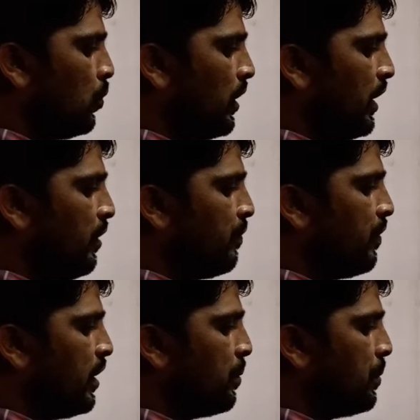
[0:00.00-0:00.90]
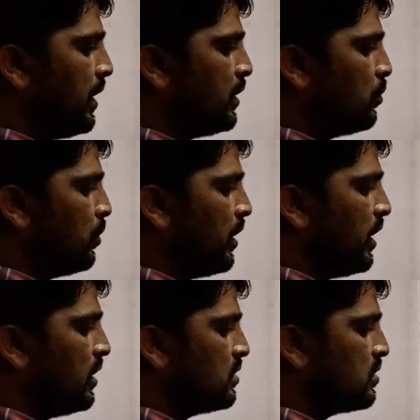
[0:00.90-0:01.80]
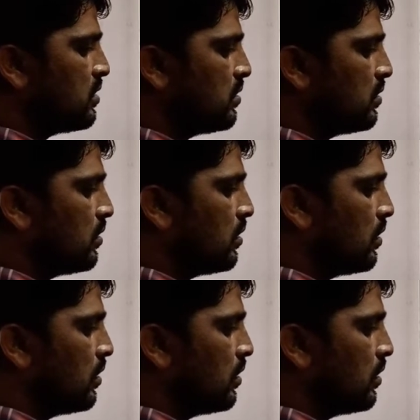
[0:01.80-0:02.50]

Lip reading: 2 and 5 by 2 is,